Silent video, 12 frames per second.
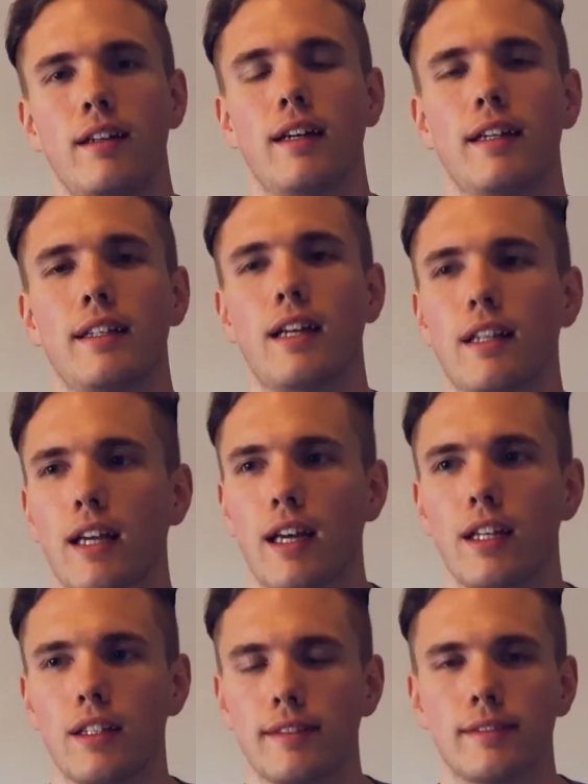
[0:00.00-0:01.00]
And then I
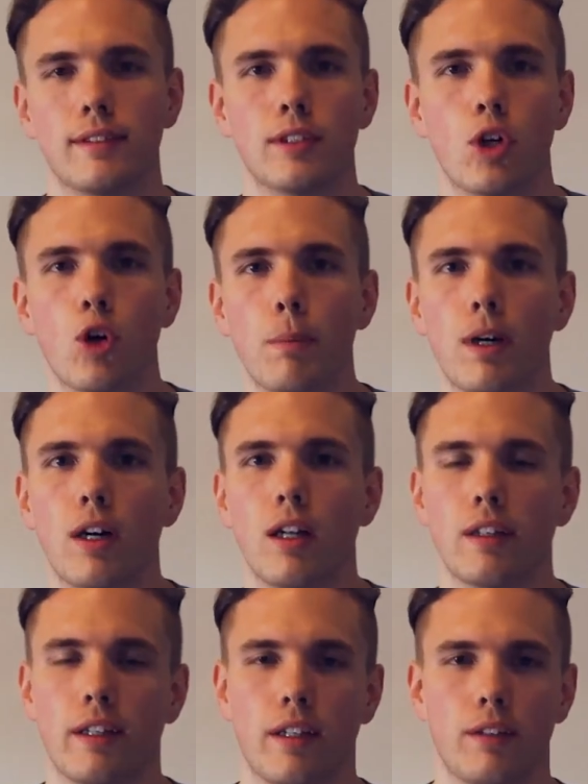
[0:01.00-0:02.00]
got
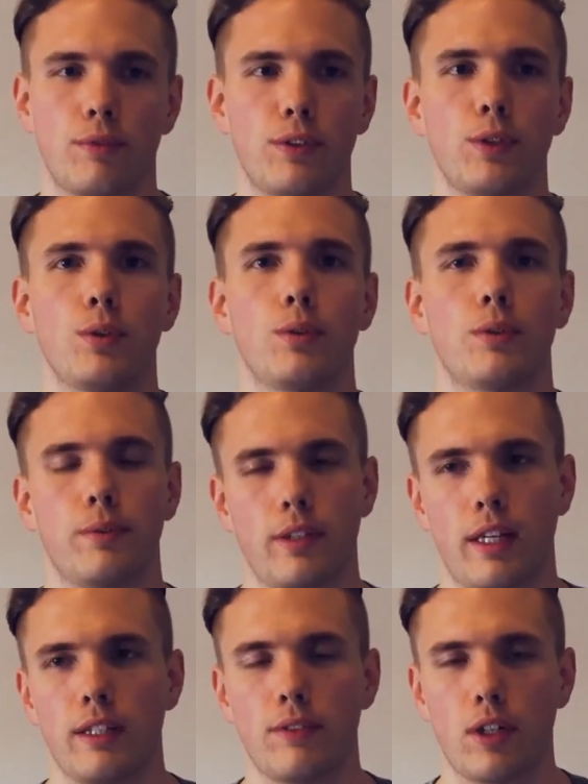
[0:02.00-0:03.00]
lowballed on a few,
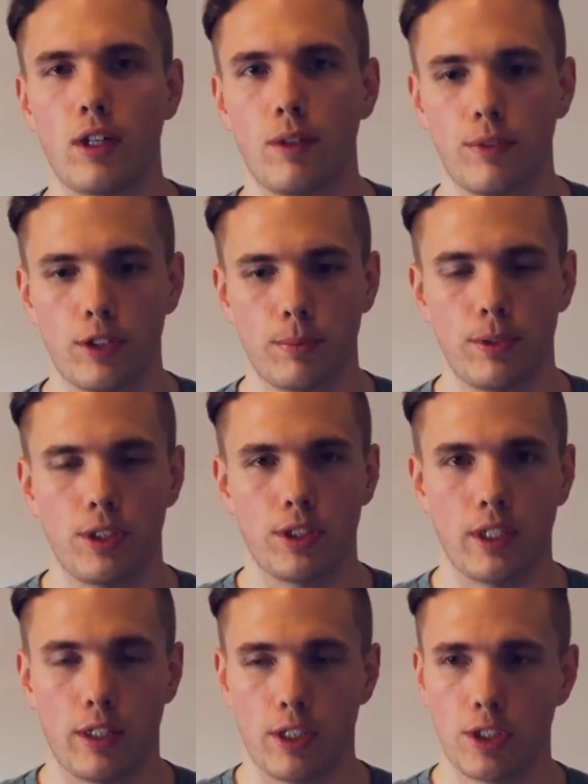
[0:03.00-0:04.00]
not even offers, but
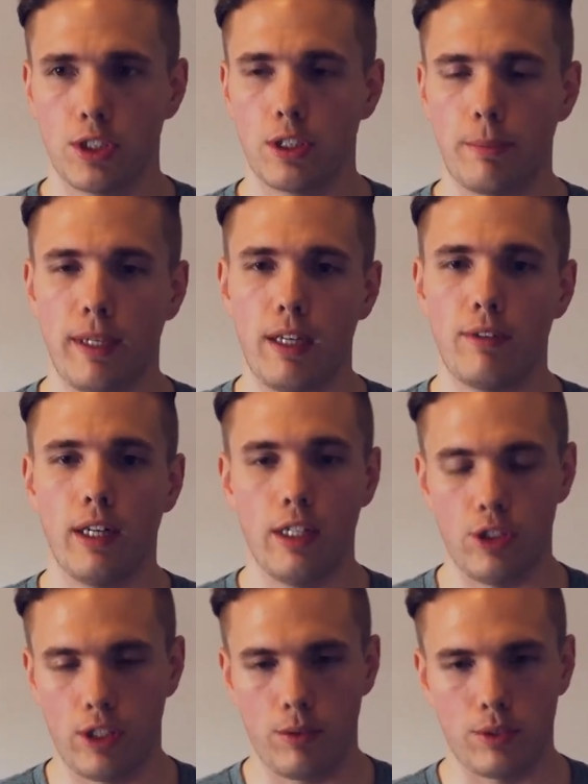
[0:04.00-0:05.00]
just like, this is the pay
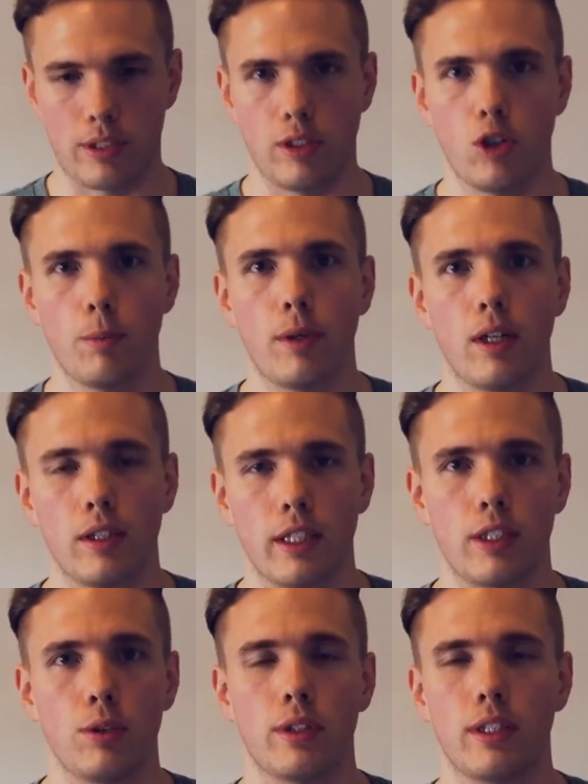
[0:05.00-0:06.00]
range, and it was lowball.
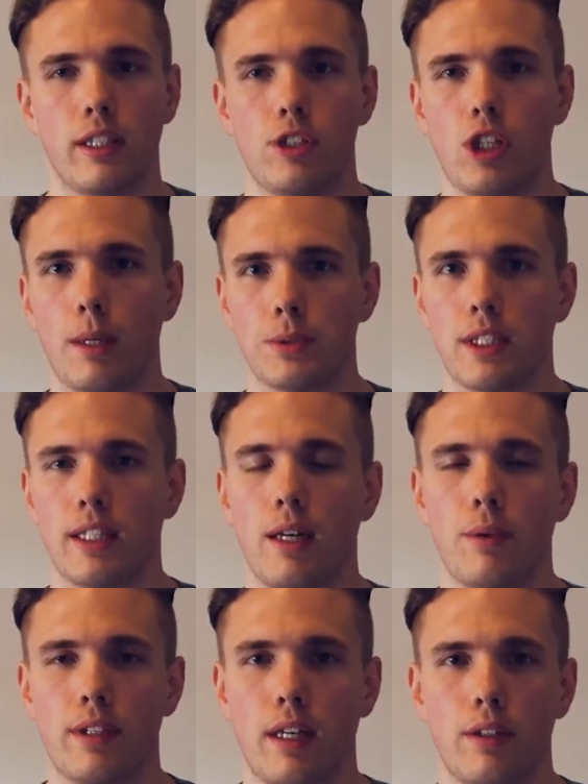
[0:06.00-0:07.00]
Like, you could get jobs like
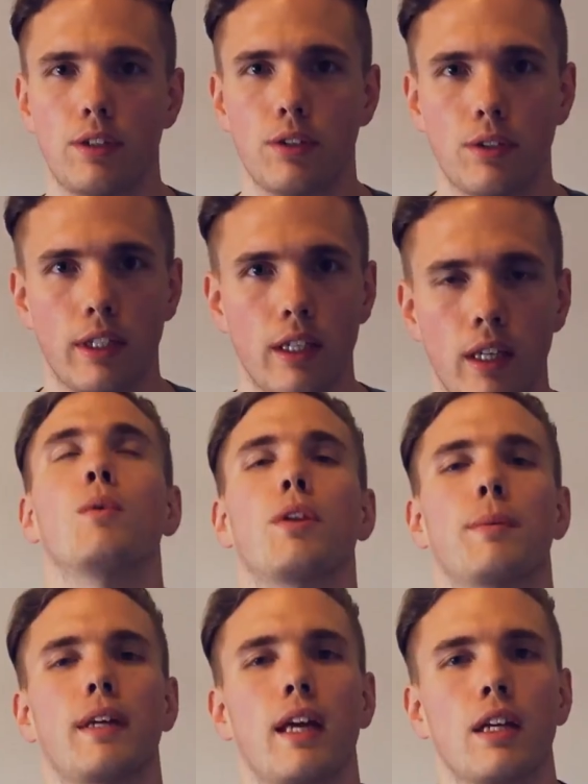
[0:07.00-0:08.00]
that without a degree.
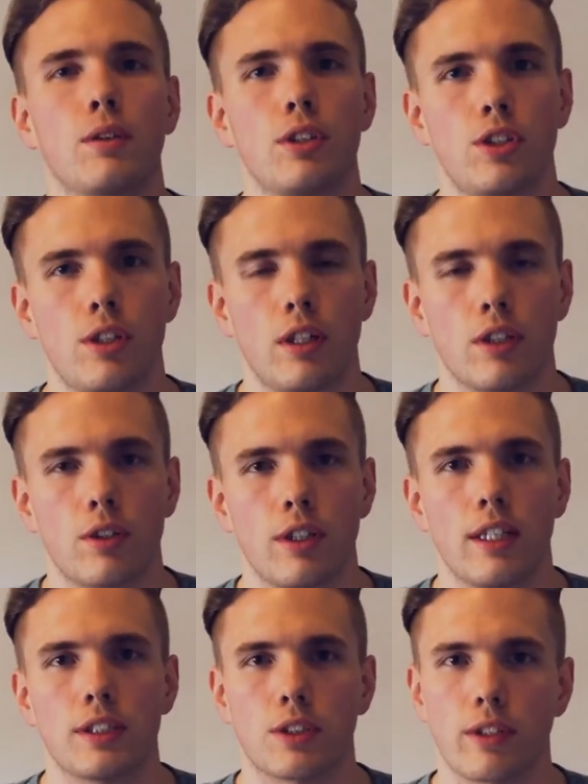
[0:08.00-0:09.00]
With a mechanical engineering
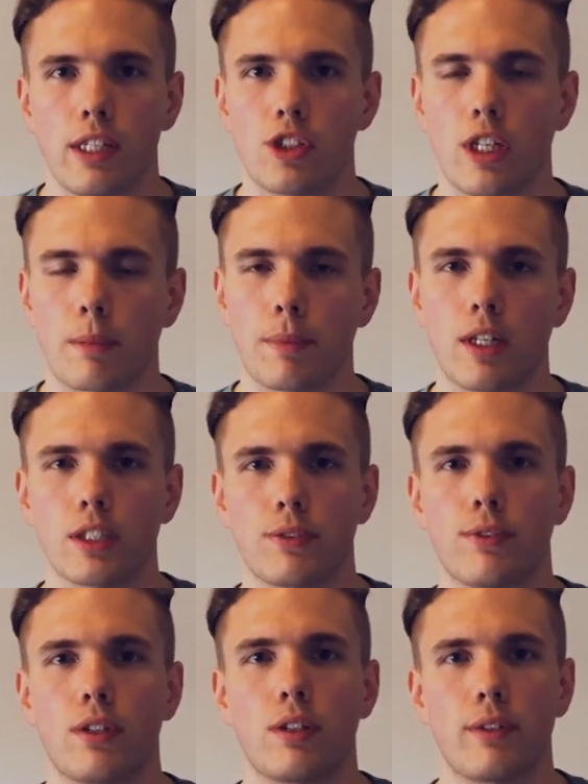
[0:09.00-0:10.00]
degree, it's a great checkbox
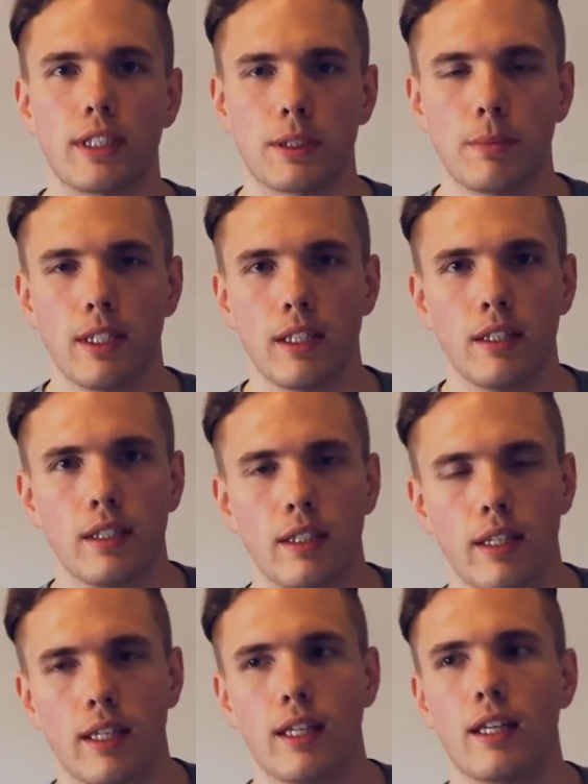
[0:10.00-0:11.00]
for a resume,
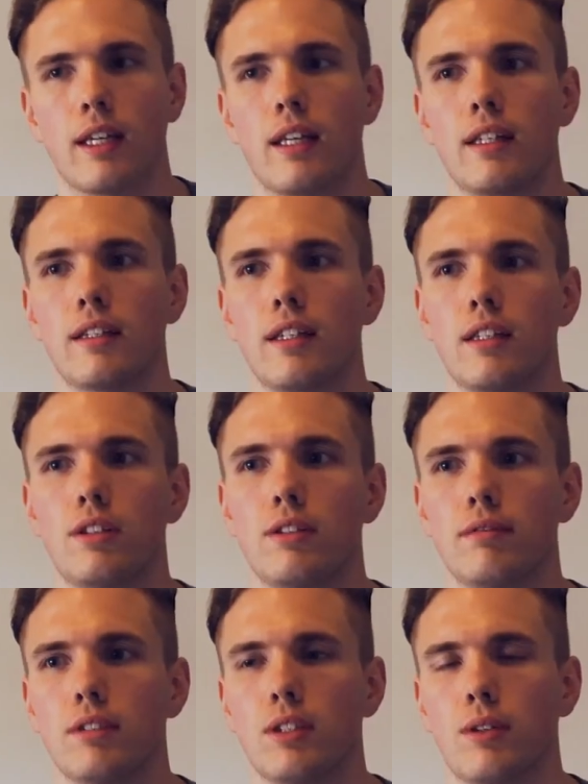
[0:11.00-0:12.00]
and it,
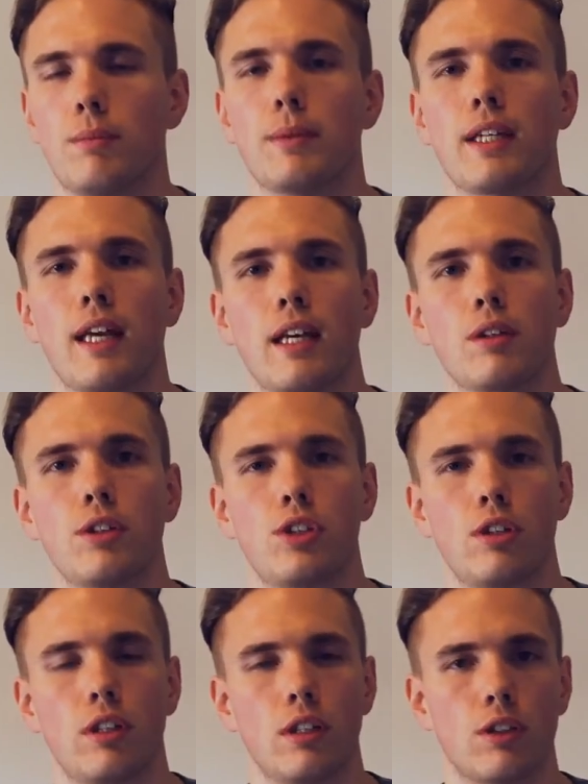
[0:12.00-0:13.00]
you know, mechanical
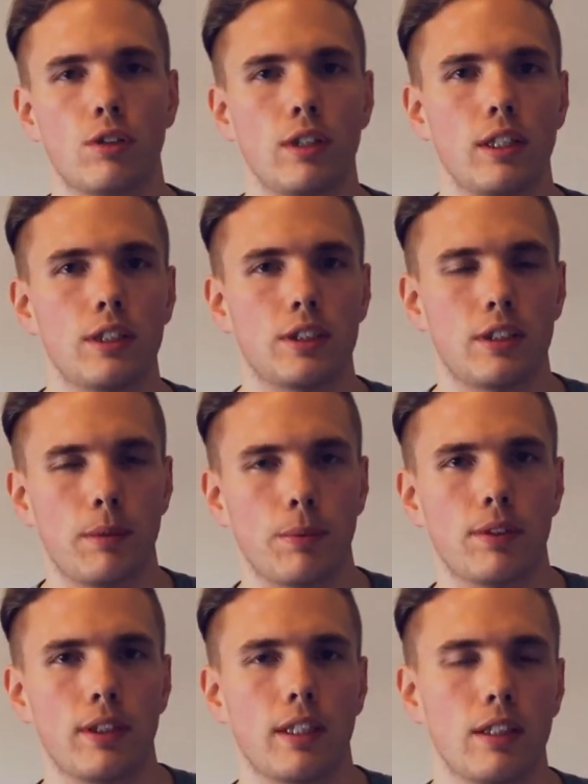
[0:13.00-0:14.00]
engineering degrees
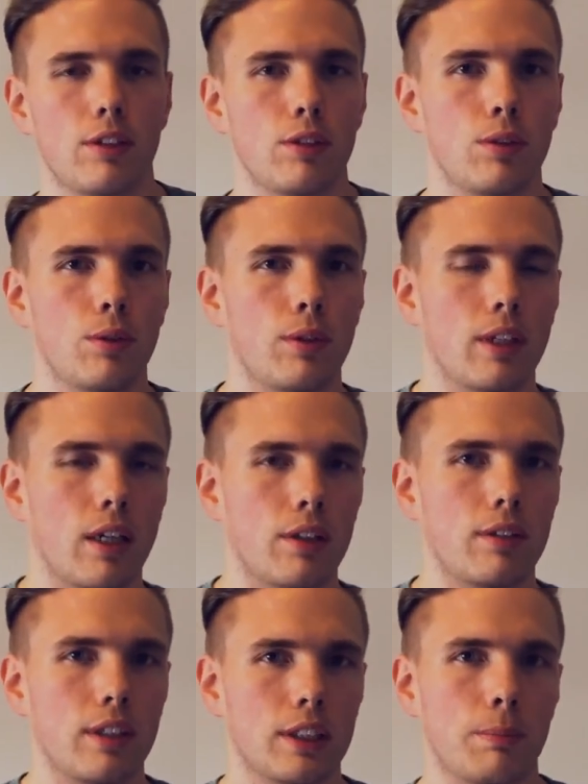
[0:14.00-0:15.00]
typically can do the
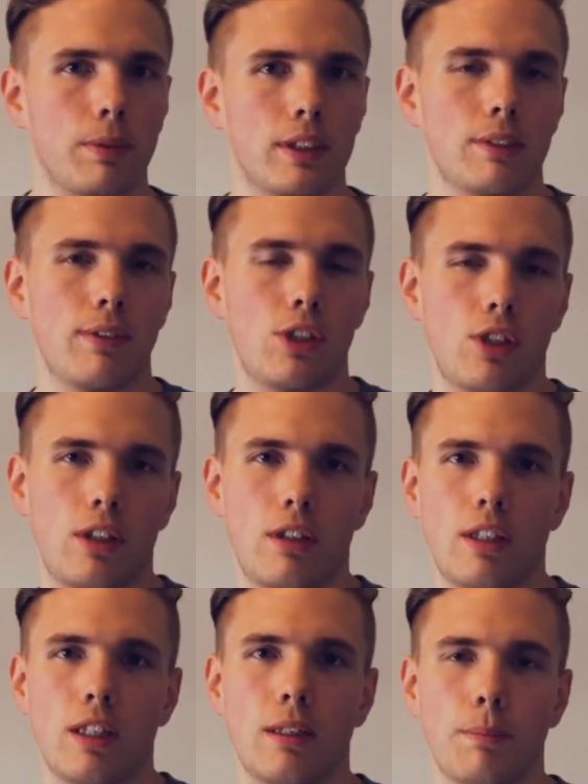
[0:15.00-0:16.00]
other disciplines of
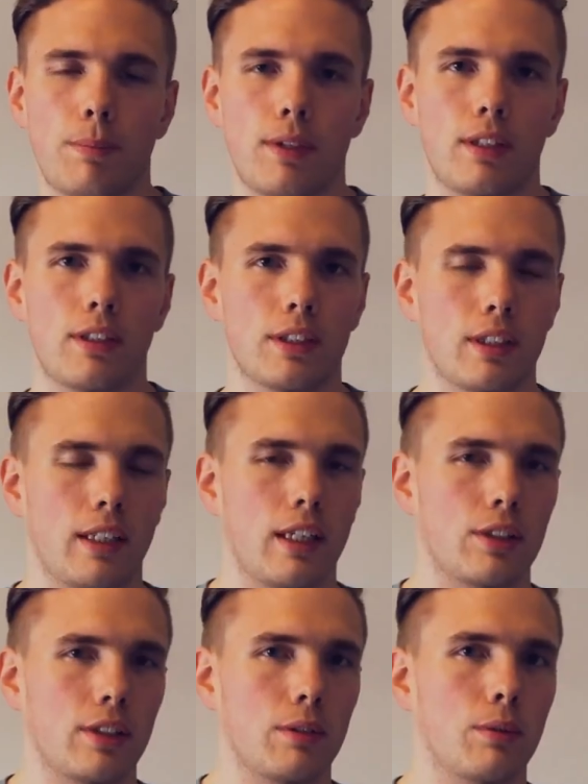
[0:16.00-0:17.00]
engineering, but it doesn't
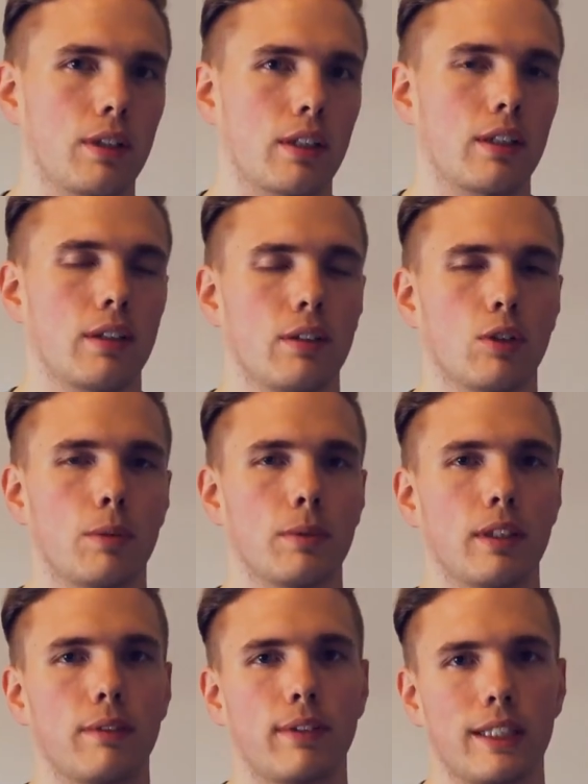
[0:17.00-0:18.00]
actually work
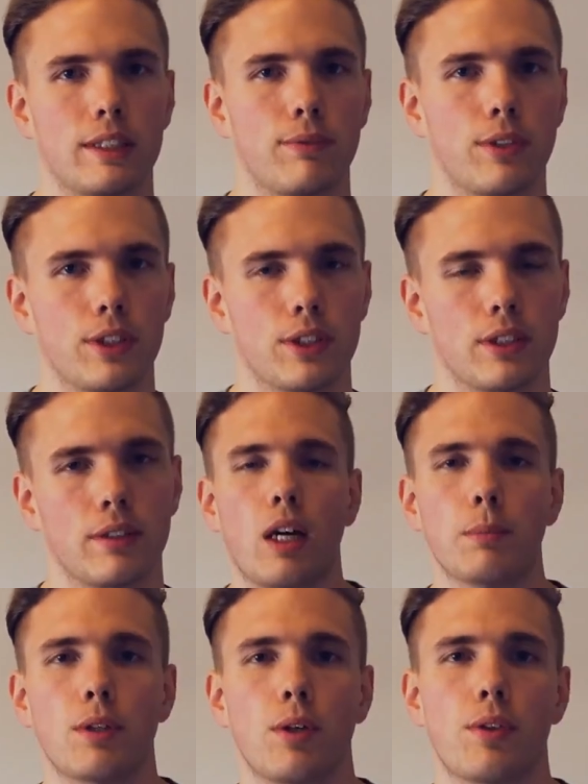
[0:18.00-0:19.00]
normally vice versa.
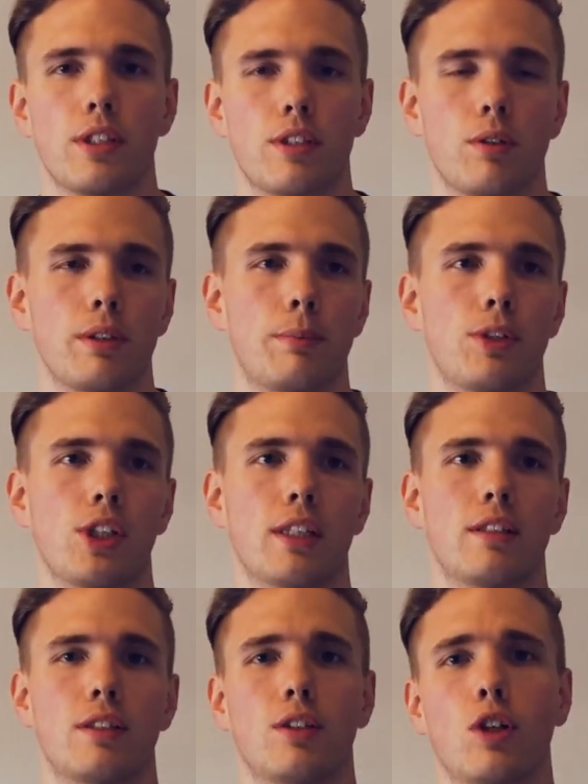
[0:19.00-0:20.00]
Job growth is only
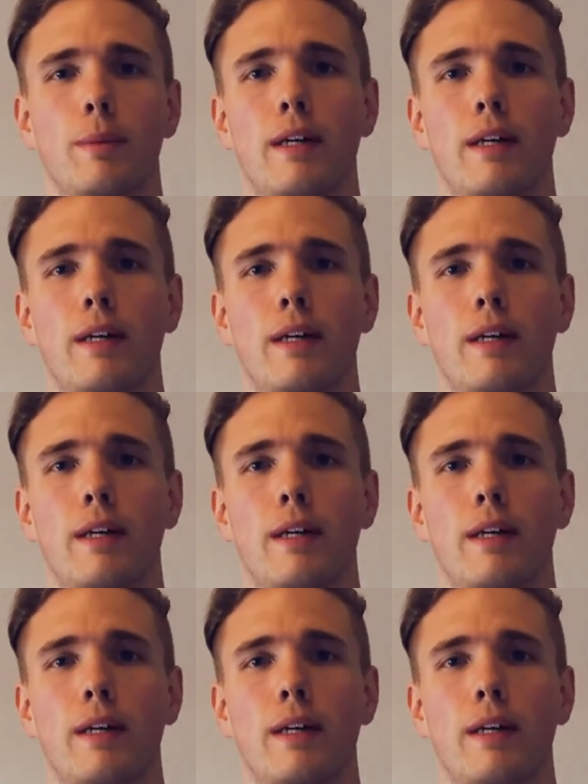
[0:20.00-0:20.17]
projected to grow